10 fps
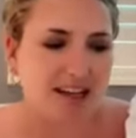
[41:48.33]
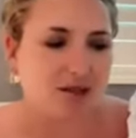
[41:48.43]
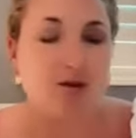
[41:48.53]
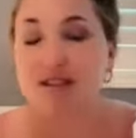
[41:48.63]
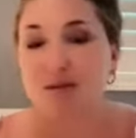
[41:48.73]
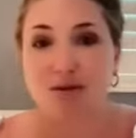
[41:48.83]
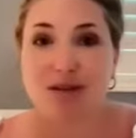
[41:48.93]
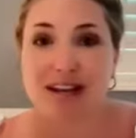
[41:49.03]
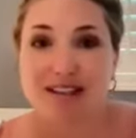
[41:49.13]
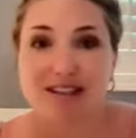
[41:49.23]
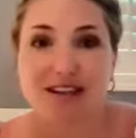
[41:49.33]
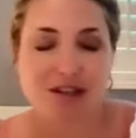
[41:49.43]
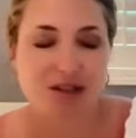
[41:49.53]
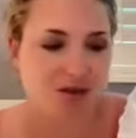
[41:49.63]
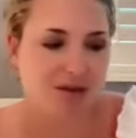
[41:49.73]
doctors and professors
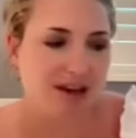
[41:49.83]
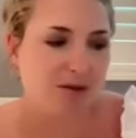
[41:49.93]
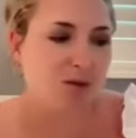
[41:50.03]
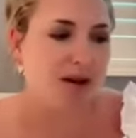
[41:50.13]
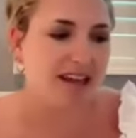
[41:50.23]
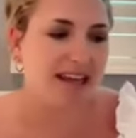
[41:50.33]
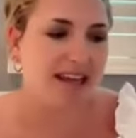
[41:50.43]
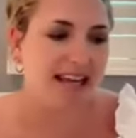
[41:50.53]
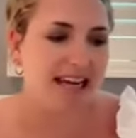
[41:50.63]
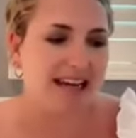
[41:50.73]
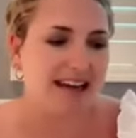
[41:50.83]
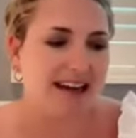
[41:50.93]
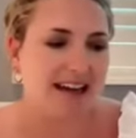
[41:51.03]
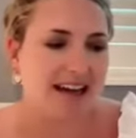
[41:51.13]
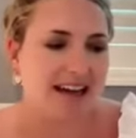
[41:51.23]
such as yourself working in
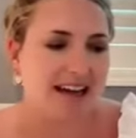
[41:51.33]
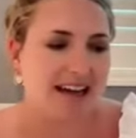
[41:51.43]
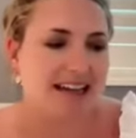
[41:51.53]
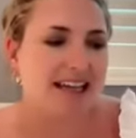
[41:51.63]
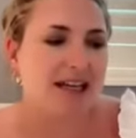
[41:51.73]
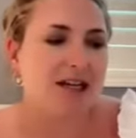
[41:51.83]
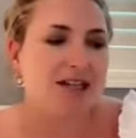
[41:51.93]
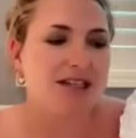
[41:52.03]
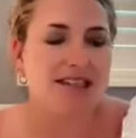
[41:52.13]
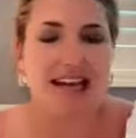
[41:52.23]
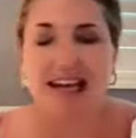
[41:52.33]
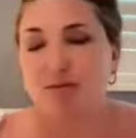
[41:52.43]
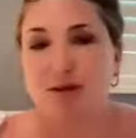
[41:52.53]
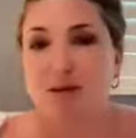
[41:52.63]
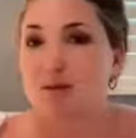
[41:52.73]

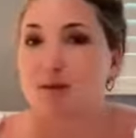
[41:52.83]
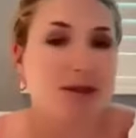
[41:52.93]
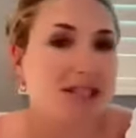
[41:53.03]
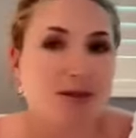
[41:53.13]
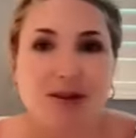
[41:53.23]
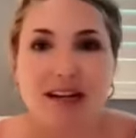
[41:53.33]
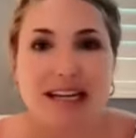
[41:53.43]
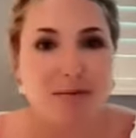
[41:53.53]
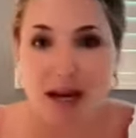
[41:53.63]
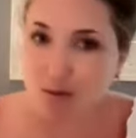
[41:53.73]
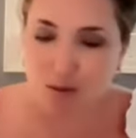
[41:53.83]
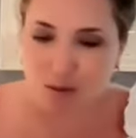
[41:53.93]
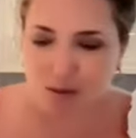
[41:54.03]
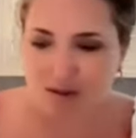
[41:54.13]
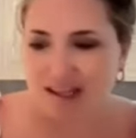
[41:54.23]
say specifically
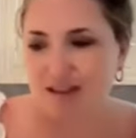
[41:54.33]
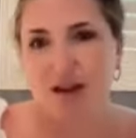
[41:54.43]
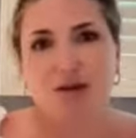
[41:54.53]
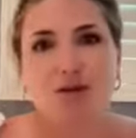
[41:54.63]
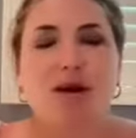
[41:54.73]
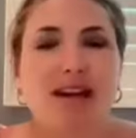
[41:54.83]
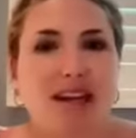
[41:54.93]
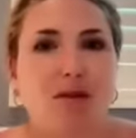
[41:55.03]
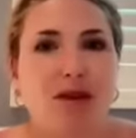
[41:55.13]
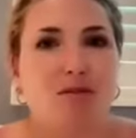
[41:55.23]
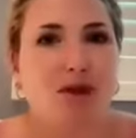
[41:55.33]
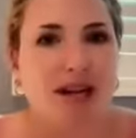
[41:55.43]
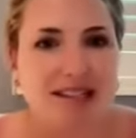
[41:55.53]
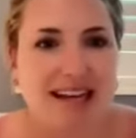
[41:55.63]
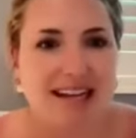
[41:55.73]
menopause and those working within
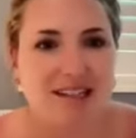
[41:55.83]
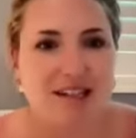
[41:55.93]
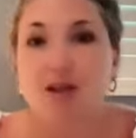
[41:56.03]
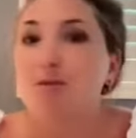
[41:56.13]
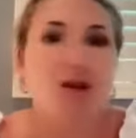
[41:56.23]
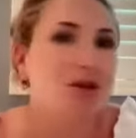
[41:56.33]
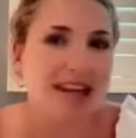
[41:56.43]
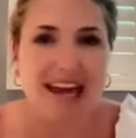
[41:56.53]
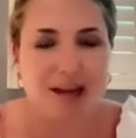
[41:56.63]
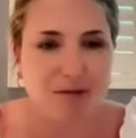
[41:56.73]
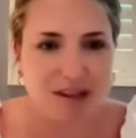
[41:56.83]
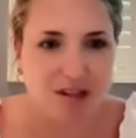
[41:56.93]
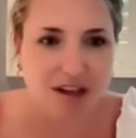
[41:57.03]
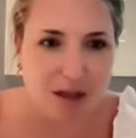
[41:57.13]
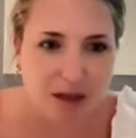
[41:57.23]
breast cancer communicate with
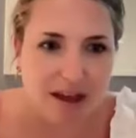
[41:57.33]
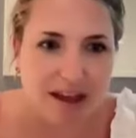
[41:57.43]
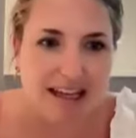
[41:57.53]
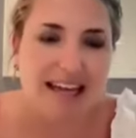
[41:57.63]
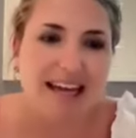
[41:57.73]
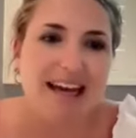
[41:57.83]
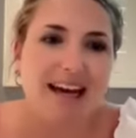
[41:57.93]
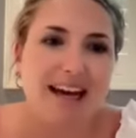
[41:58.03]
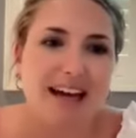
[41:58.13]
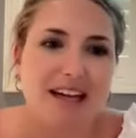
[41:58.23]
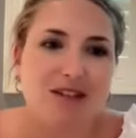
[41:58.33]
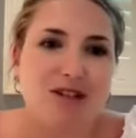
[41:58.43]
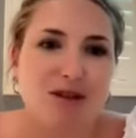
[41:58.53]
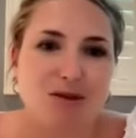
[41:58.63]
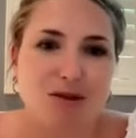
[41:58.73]
each other
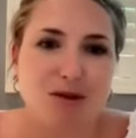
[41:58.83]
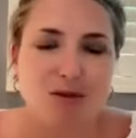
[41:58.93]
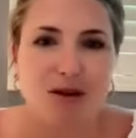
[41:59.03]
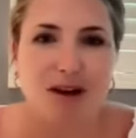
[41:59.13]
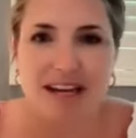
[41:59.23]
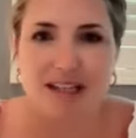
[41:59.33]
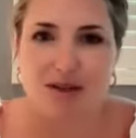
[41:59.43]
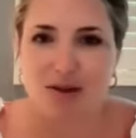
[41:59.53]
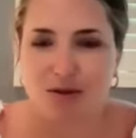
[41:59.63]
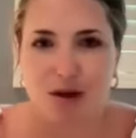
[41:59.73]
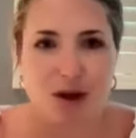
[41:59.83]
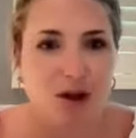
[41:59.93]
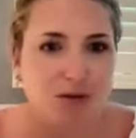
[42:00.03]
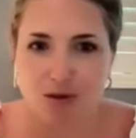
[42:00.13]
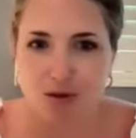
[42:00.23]
to provide a sort of
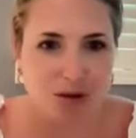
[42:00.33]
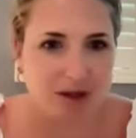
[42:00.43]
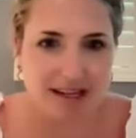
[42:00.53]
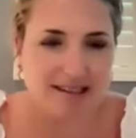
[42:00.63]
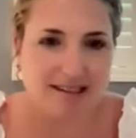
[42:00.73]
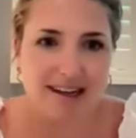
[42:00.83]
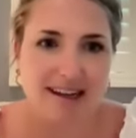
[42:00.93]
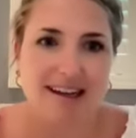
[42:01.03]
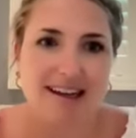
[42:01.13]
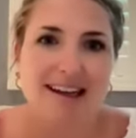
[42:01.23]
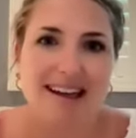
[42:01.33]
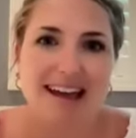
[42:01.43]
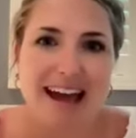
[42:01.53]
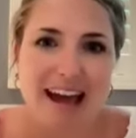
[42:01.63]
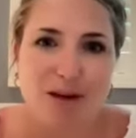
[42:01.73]
overall holistic
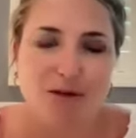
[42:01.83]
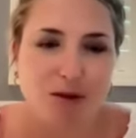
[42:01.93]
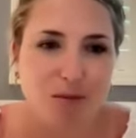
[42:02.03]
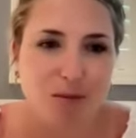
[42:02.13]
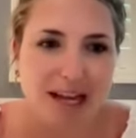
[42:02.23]
care for a